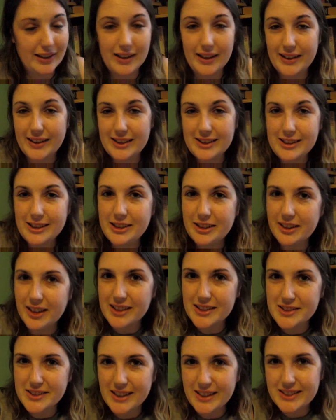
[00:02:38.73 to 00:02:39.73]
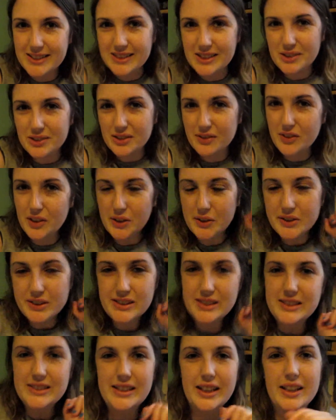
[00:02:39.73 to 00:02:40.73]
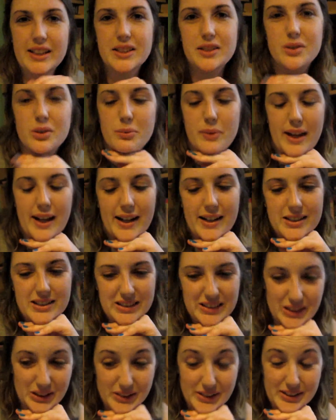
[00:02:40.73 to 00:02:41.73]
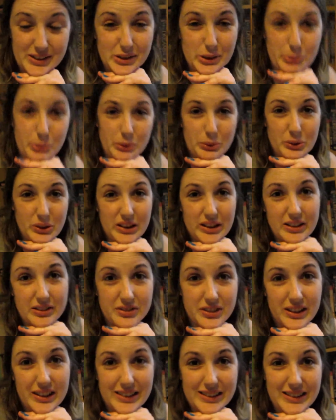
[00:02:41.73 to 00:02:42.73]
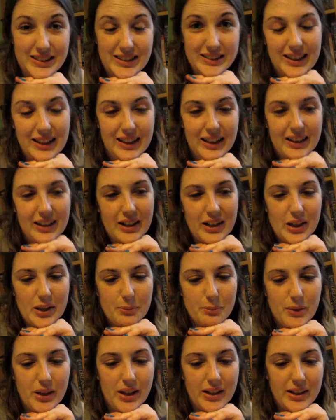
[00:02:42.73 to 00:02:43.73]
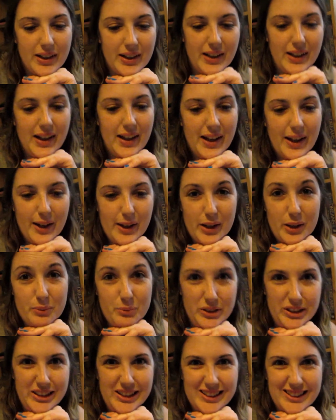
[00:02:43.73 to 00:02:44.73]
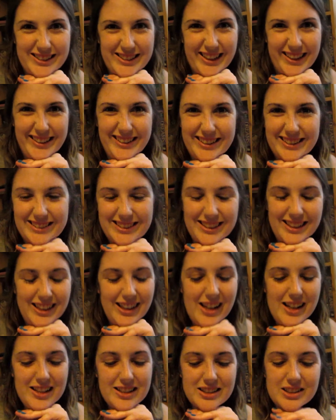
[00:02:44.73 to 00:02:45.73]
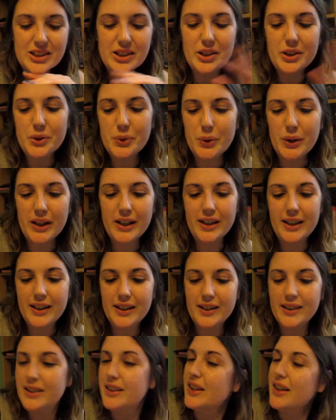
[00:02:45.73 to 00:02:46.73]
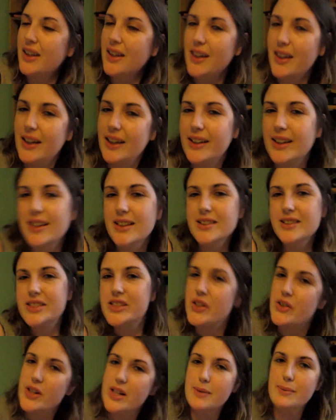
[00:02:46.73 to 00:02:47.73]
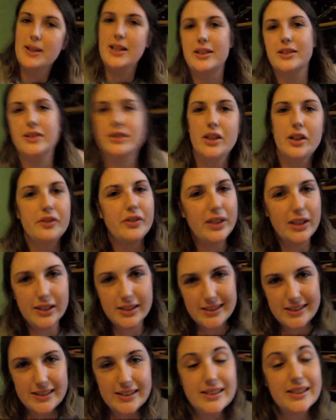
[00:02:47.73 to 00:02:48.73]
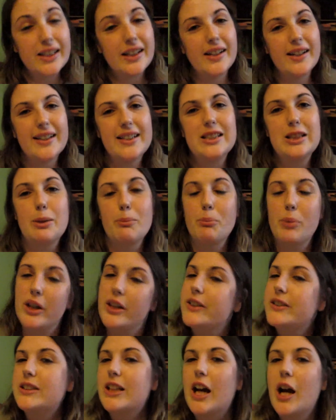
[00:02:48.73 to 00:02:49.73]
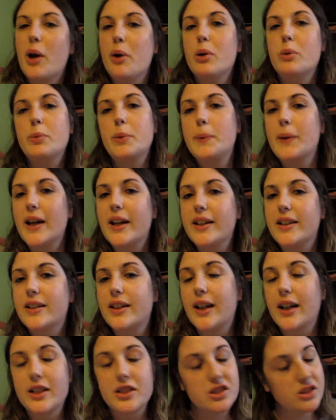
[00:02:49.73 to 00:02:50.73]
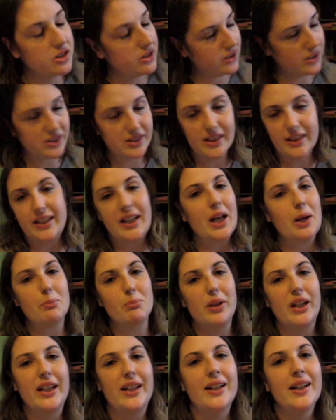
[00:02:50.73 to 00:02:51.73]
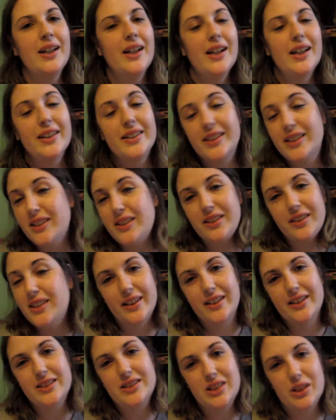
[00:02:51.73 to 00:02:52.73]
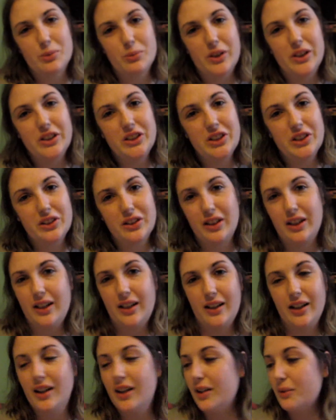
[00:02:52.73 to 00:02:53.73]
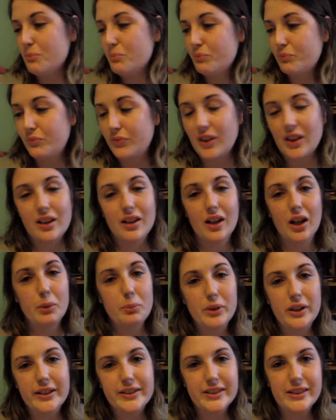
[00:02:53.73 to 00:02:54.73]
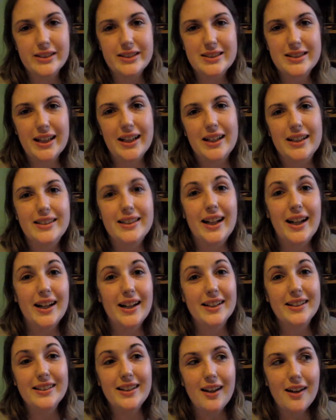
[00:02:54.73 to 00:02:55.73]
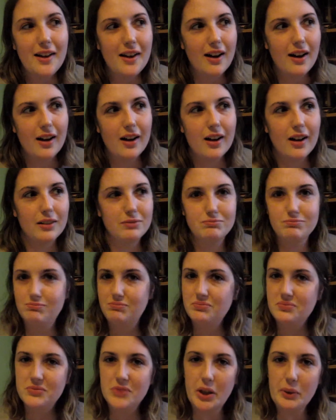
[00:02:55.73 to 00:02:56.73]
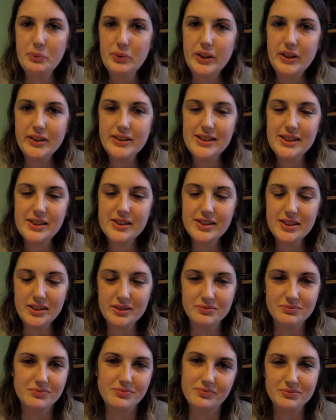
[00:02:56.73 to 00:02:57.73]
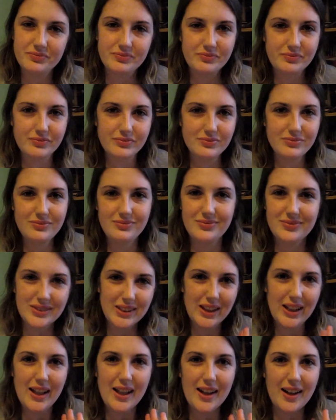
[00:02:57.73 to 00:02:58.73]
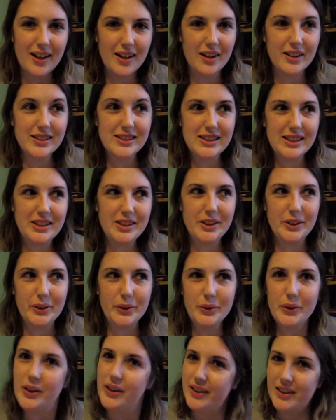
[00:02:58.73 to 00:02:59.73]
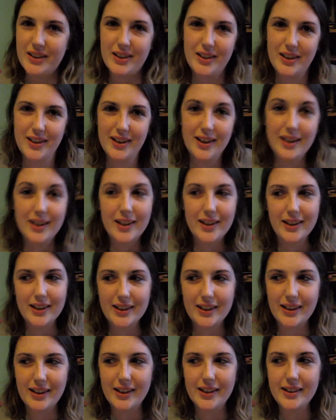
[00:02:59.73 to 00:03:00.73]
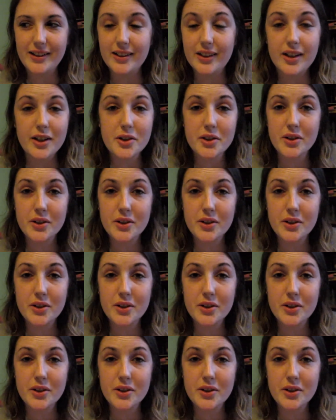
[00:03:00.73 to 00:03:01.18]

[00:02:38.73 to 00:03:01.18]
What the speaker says: like I said, you guys will get to see all the vlogs and things from that, so that'll be really fun. And I'm really excited, so again, sorry about the no videos thing, guys, but I will be back as soon as I can be. Thank you guys so much. Hope you guys understand, and hopefully I'll see you soon. I'll see you in